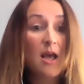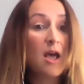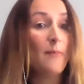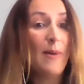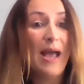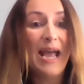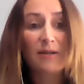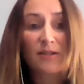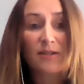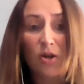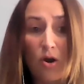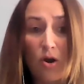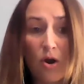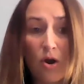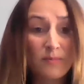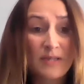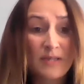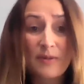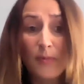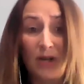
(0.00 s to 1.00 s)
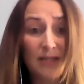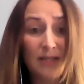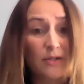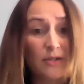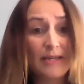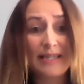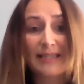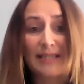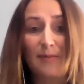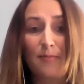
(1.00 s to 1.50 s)
and how to optimize
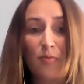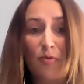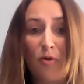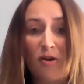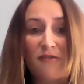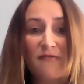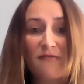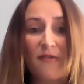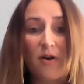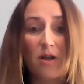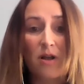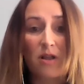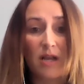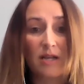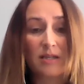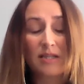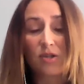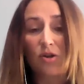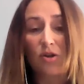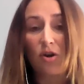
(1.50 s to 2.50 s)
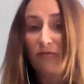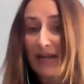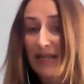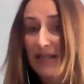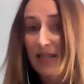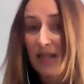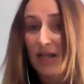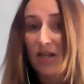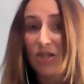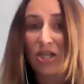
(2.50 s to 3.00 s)
your LinkedIn profile and start
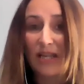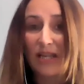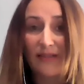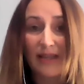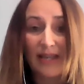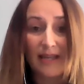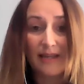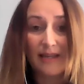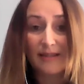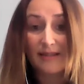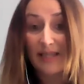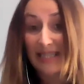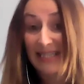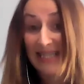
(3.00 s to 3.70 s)
researching the